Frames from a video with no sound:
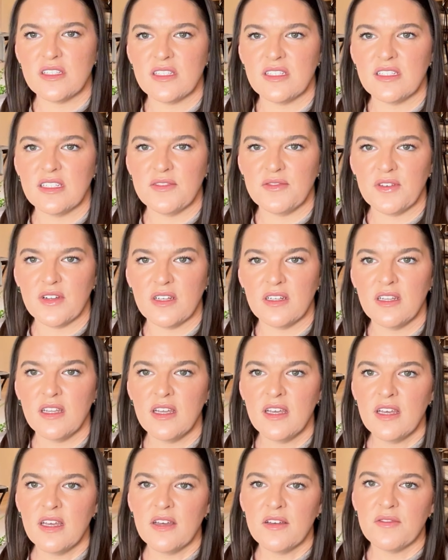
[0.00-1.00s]
the different
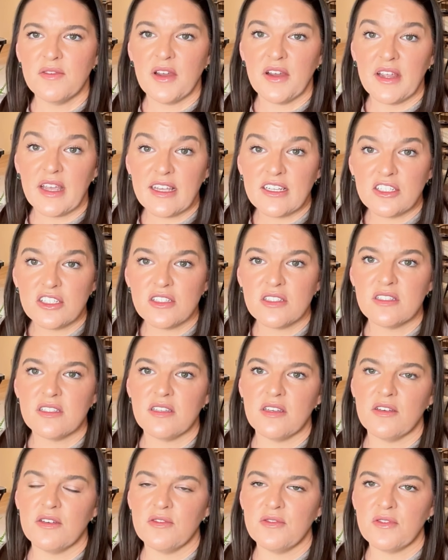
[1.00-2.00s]
variations
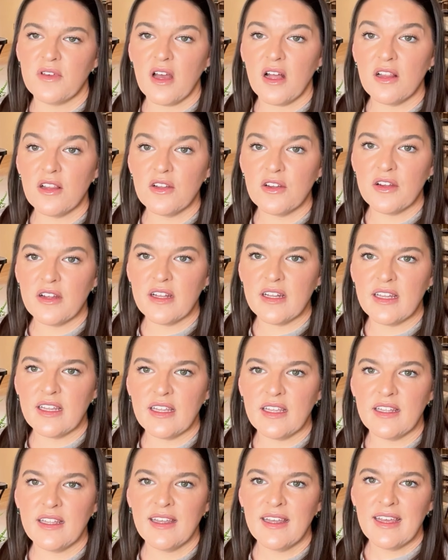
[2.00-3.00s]
of color in
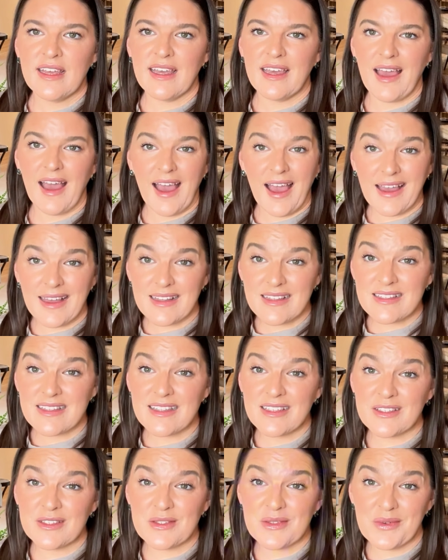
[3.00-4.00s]
it, it hides
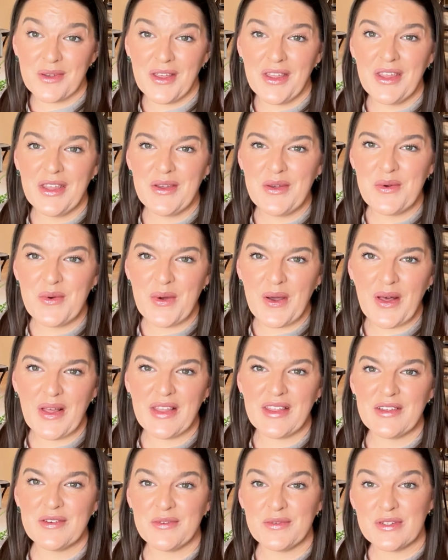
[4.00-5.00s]
things really well
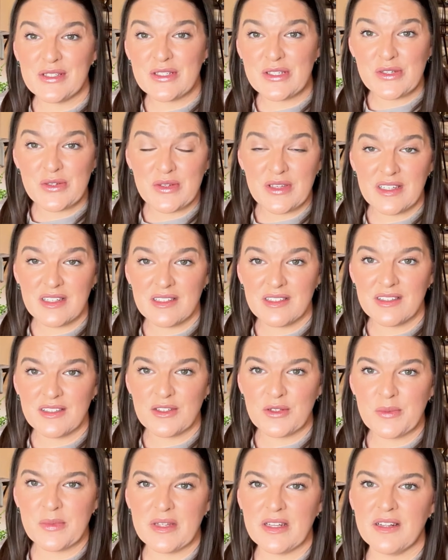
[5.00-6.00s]
if we do get a
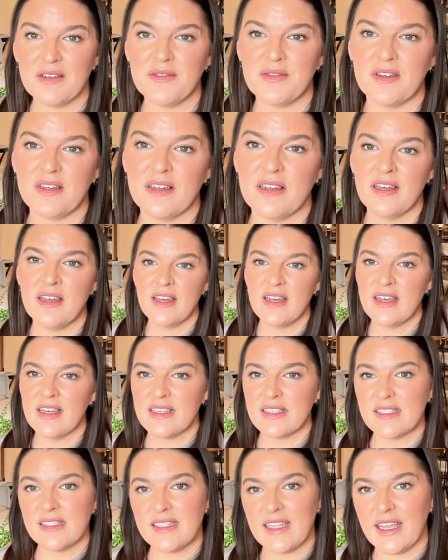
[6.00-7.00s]
little bit of a
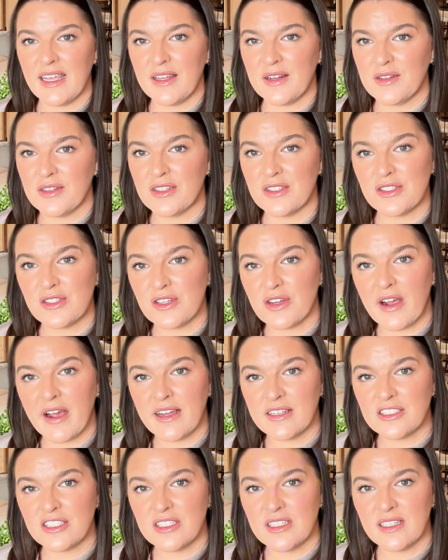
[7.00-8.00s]
stain or a
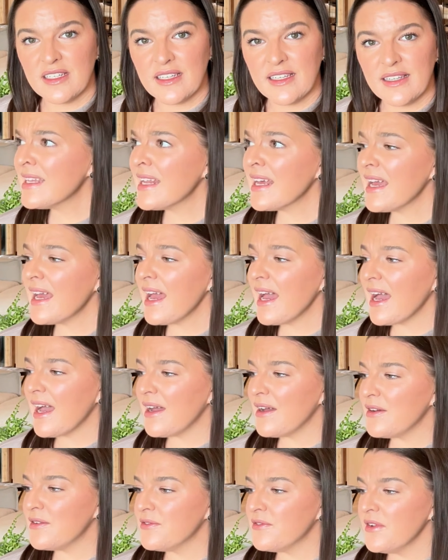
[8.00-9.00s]
scratch in it. And I
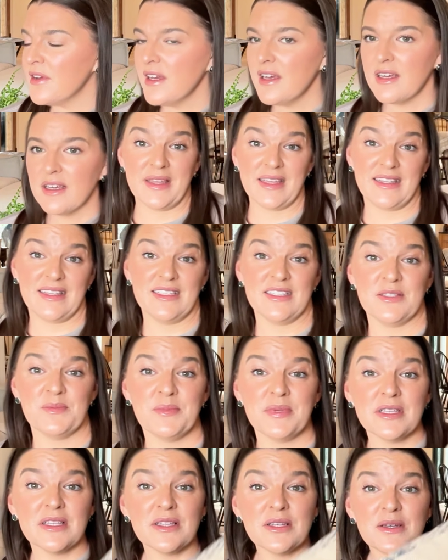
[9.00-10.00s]
have like these
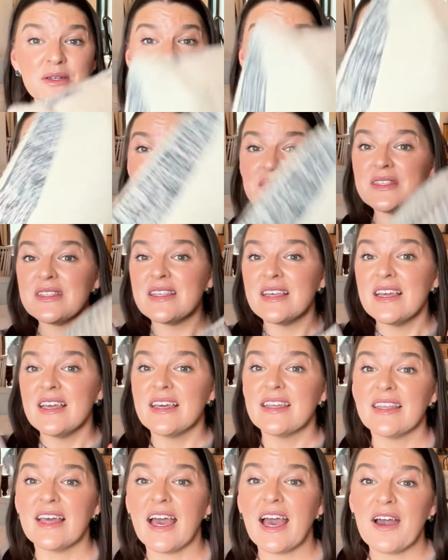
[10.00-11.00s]
pillows
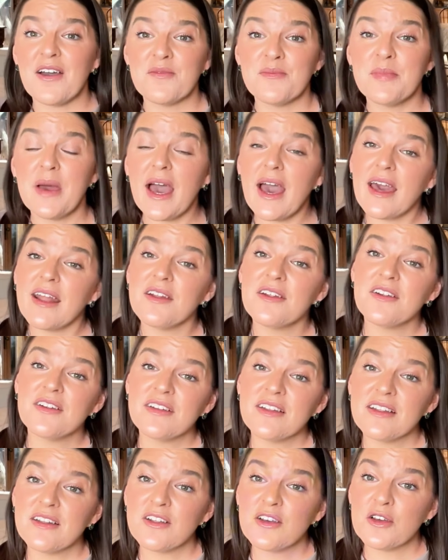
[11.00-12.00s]
that have pattern
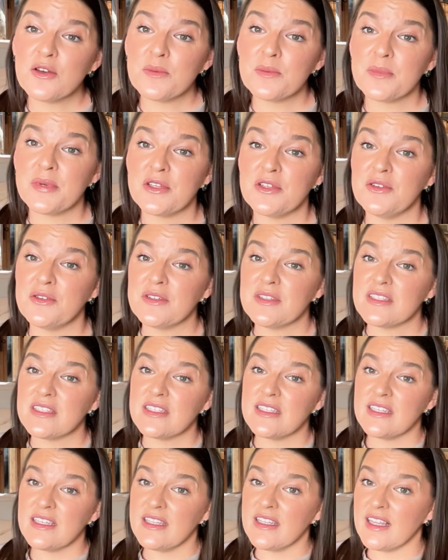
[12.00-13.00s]
in them, but you can
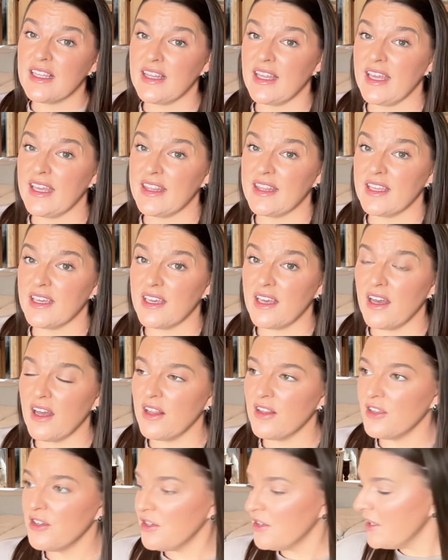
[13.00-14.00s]
see that like the
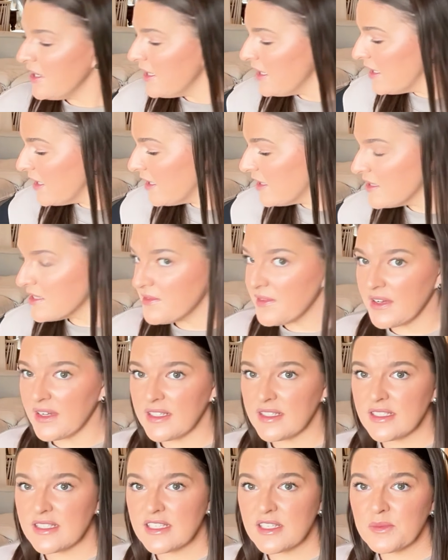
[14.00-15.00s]
coloring is
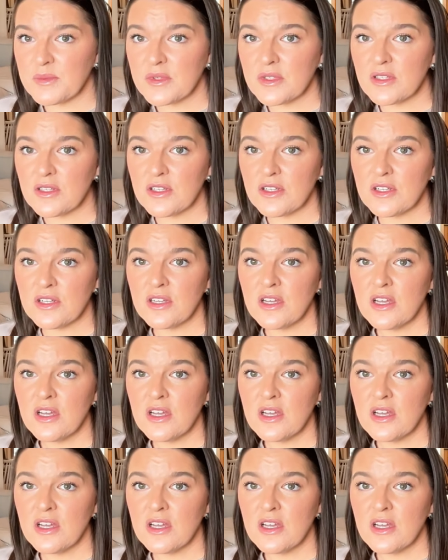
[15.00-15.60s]
very similar